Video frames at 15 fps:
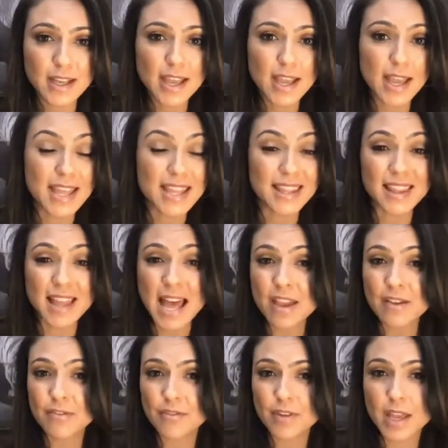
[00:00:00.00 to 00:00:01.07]
in
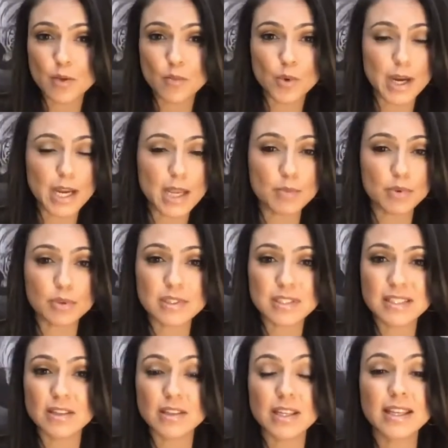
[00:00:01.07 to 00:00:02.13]
life and we're able
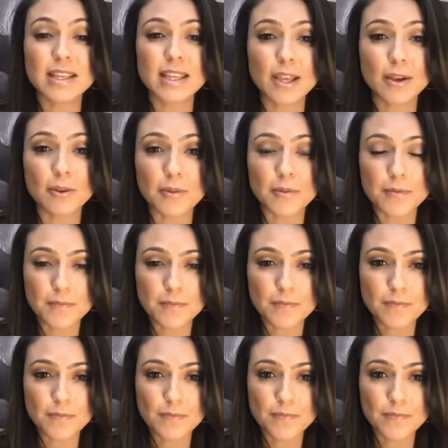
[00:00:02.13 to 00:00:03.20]
to heal.
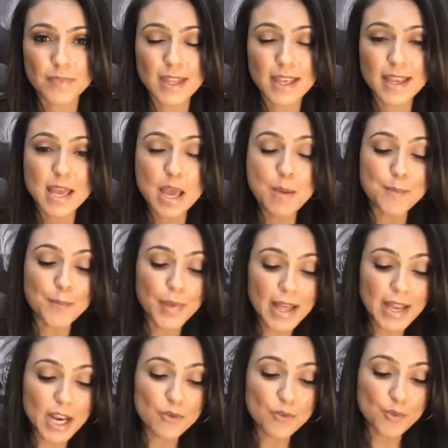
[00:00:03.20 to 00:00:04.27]

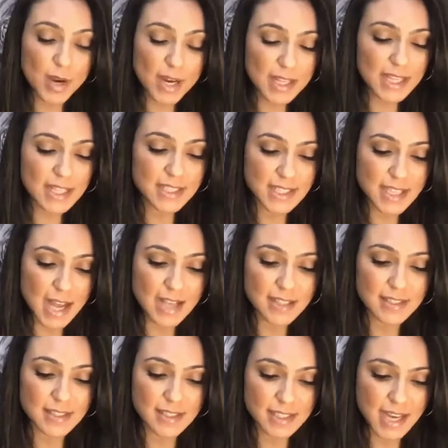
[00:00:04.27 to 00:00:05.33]
But it really
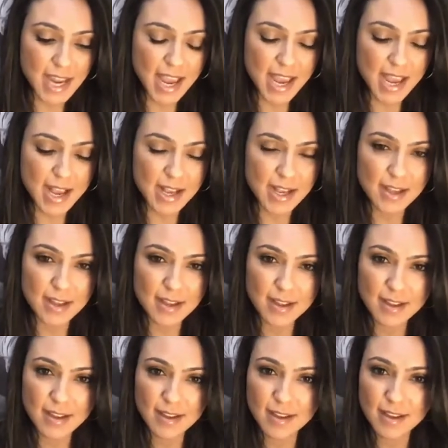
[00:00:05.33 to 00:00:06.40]
does take
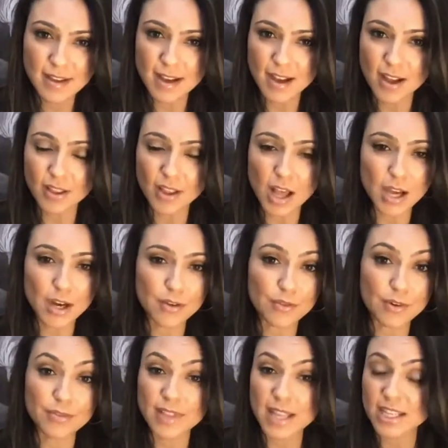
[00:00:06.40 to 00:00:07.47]
a lot of
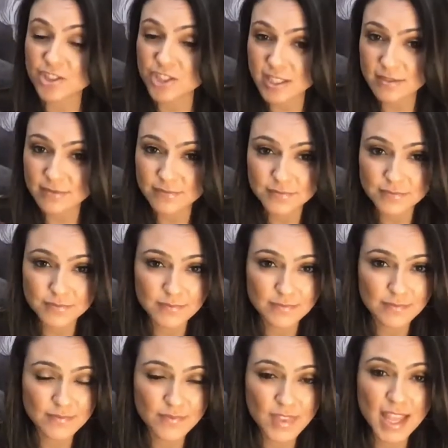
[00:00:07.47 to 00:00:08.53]
reflection.
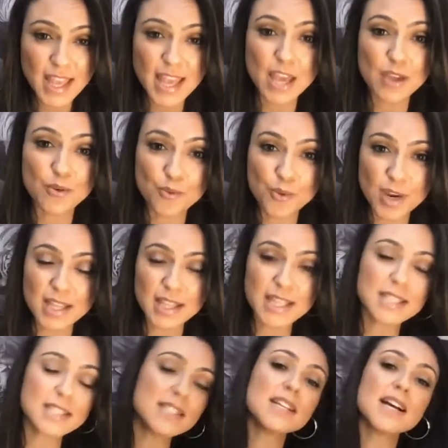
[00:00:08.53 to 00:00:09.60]
It
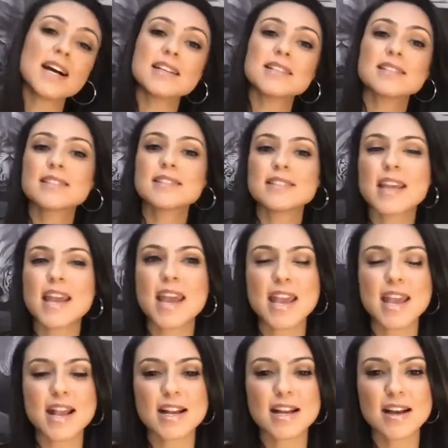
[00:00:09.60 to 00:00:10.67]
really does
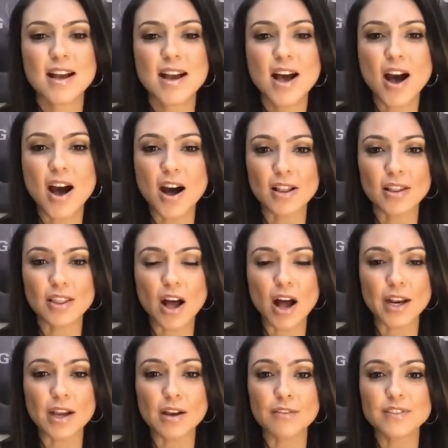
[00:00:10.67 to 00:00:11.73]
take a
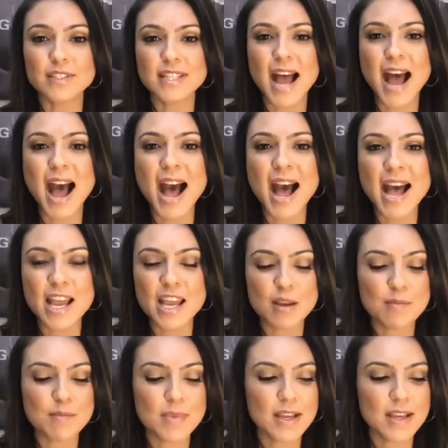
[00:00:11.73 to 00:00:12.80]
lot of
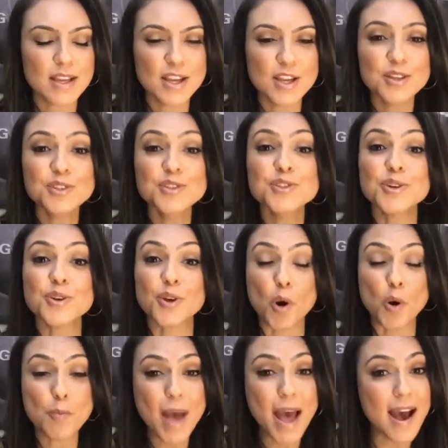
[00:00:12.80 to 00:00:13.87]
time to go
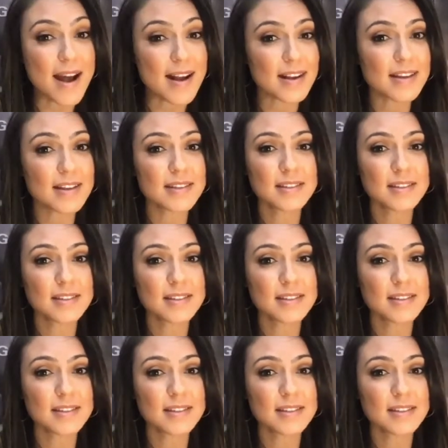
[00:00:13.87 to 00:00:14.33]
back